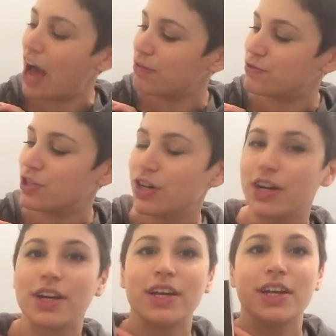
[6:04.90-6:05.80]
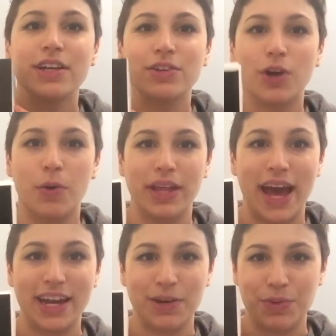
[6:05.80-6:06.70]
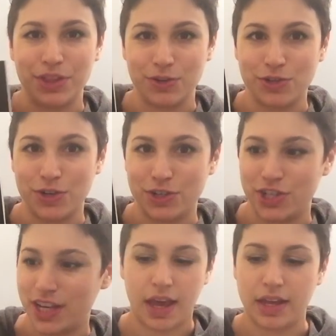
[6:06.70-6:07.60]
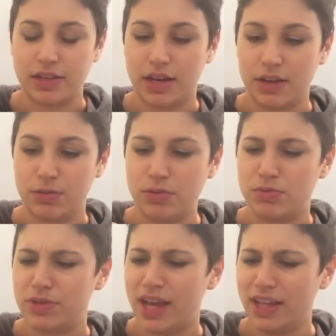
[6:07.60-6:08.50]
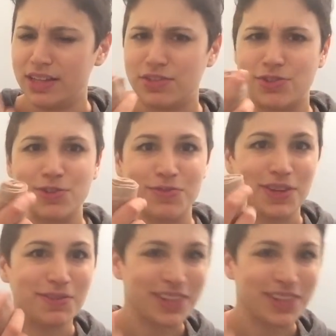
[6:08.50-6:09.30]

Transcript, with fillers: after going at it with your Tushy. And ooh, yeah, these do feel